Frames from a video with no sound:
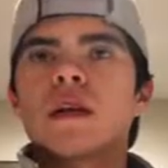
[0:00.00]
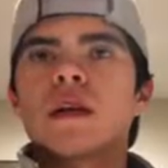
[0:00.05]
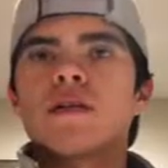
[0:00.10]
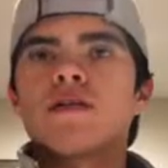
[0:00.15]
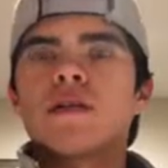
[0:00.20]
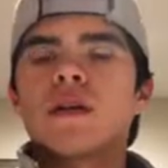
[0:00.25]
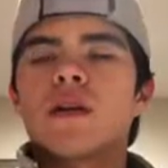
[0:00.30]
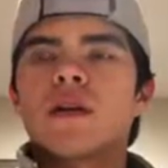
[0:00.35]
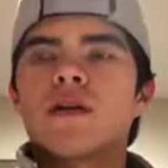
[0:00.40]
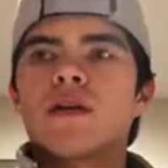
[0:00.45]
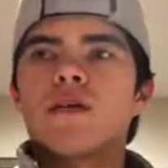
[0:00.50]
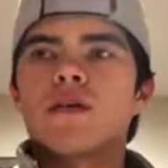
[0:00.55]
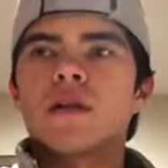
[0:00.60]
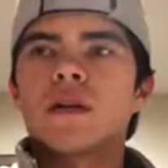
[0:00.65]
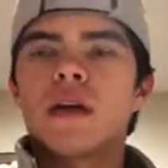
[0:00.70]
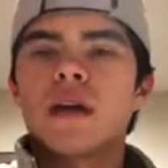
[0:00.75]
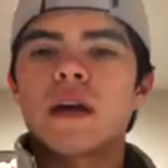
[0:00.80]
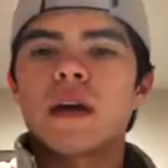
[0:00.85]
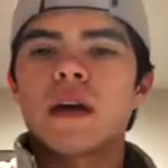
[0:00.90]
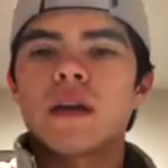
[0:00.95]
triangle,
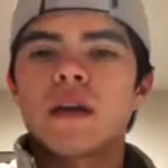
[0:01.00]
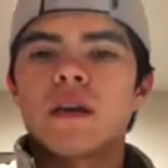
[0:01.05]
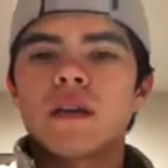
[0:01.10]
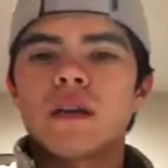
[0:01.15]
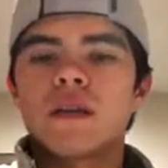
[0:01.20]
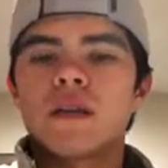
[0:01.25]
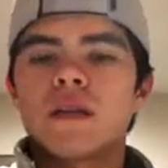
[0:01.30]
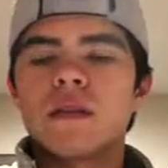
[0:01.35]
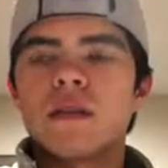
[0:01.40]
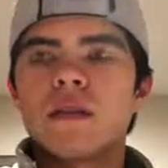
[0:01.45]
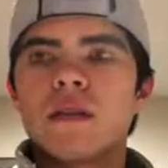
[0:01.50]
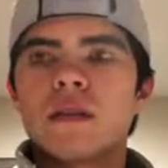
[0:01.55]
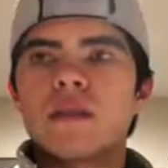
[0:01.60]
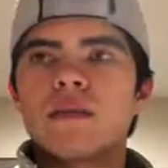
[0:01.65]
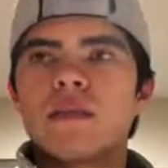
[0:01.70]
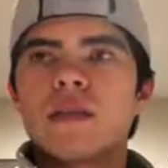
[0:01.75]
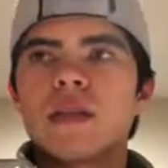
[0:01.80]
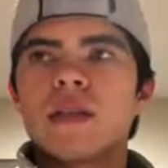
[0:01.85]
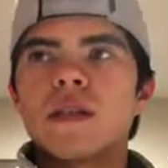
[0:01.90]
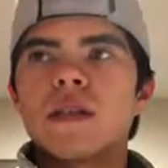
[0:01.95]
and
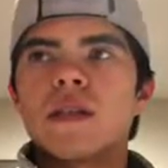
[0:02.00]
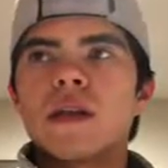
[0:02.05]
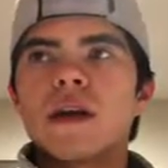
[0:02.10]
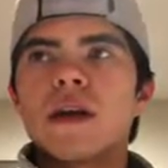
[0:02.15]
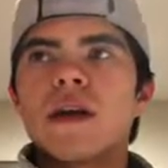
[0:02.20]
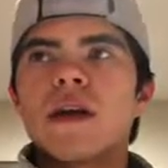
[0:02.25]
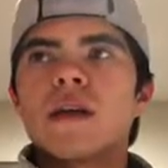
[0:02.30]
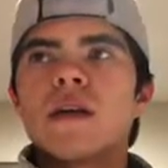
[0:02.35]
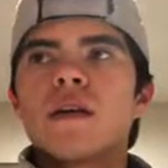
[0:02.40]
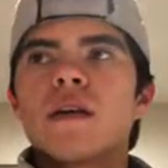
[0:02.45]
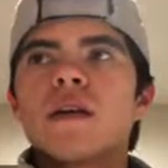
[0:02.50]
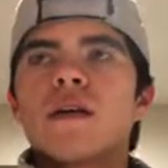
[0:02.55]
this means that